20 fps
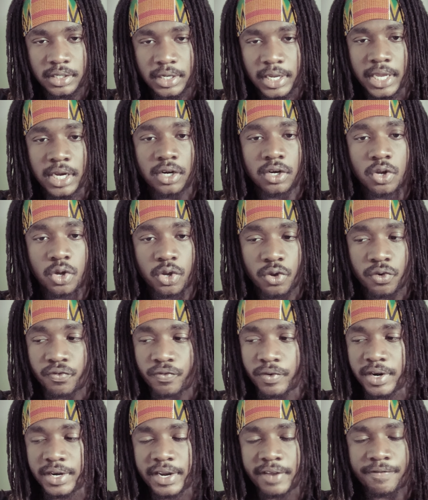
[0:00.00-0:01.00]
They the loyal
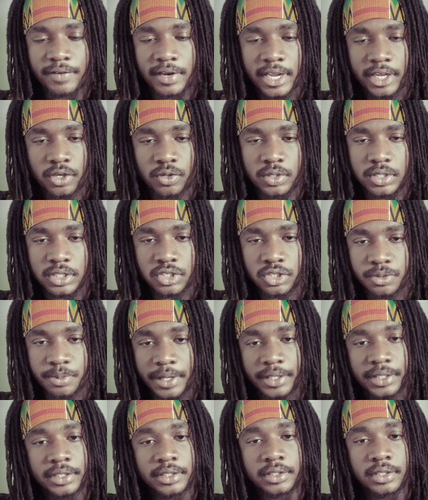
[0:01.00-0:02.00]
friend. They feel like you're
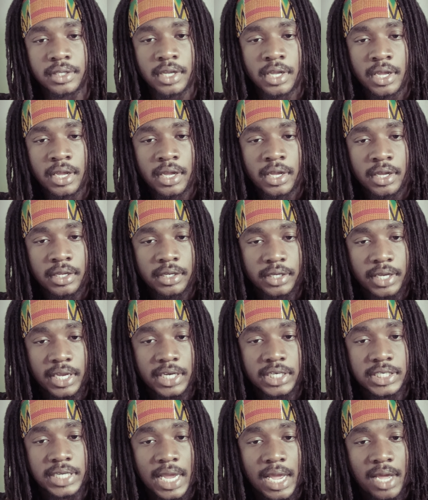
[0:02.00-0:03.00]
disrespecting their
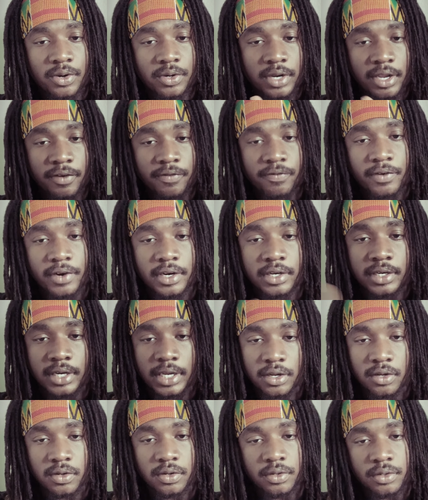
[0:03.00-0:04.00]
child or their friend.
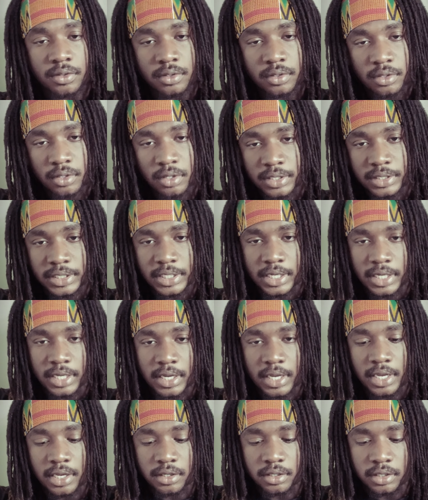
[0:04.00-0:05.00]
They're going, you know what I'm saying,
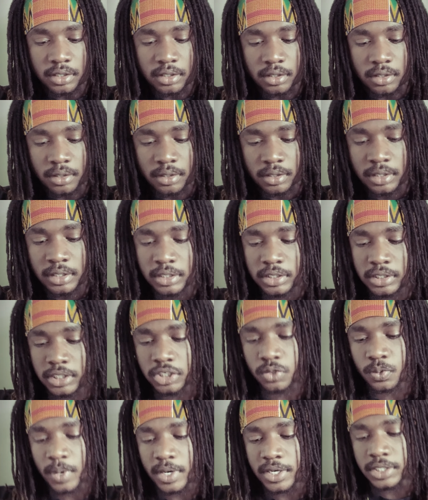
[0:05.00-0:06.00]
handle the
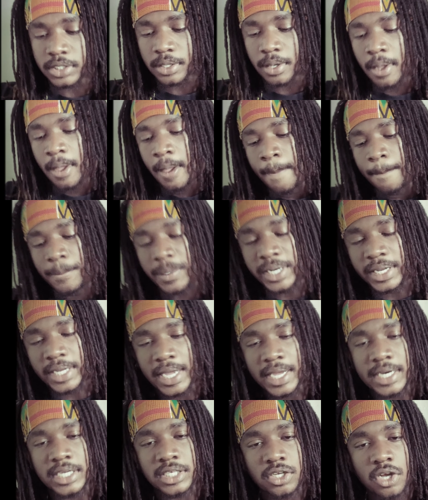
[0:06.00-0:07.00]
situation. But
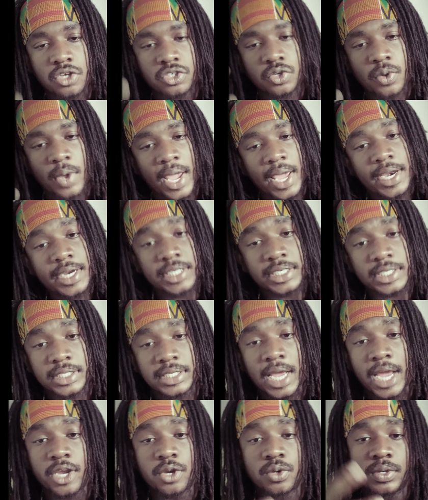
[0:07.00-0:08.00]
again, it's also energy.
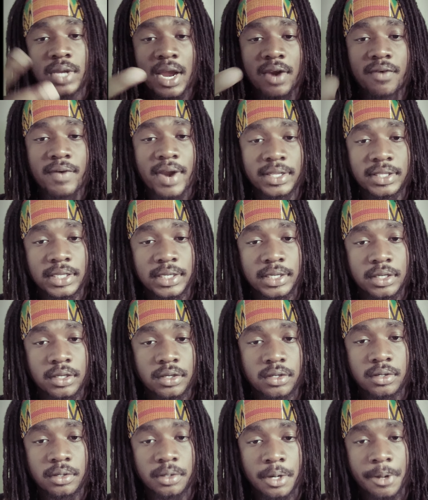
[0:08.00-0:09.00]
It's how you direct it,
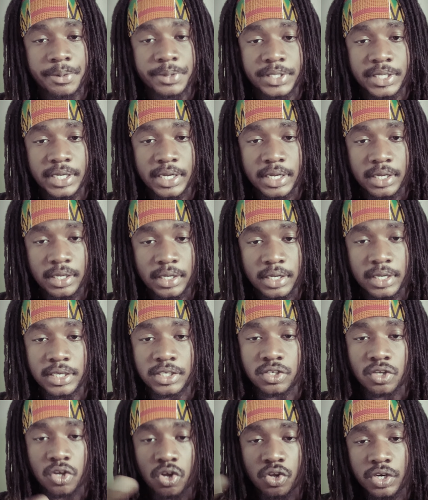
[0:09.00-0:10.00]
you know what I'm saying?
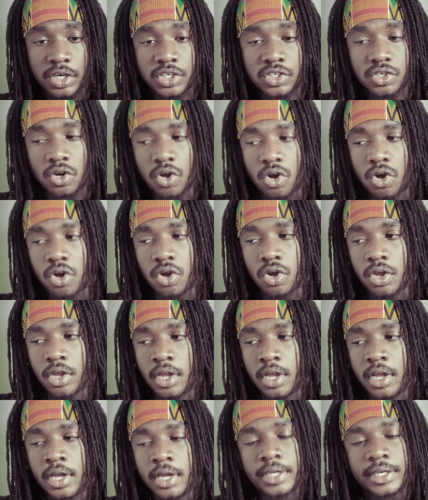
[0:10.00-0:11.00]
It's all these
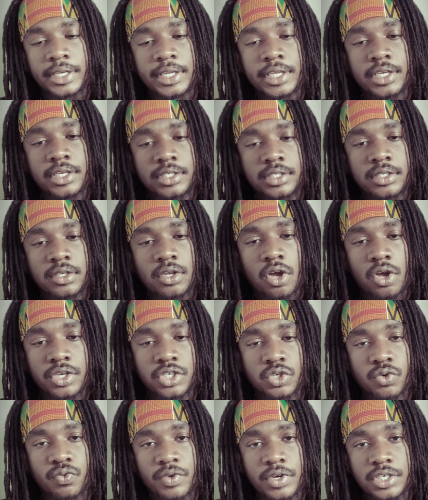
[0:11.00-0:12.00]

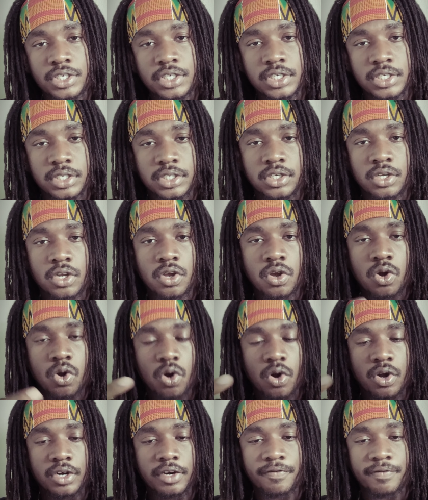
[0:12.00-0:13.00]
Orishas
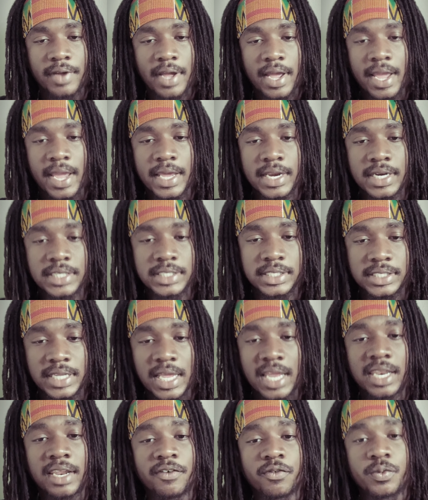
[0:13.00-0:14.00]
or divine energies
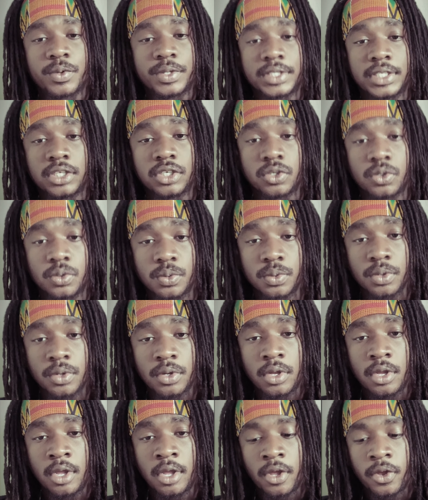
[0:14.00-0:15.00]
that live within you.
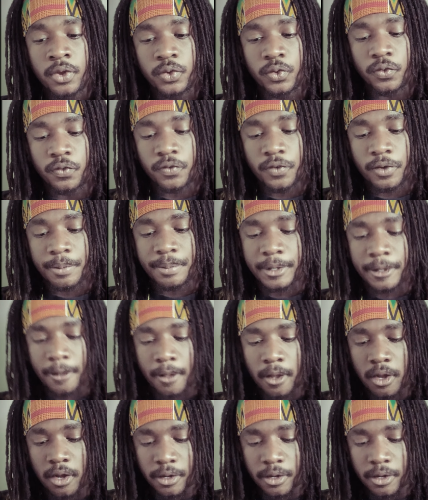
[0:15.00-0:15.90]
You feel me?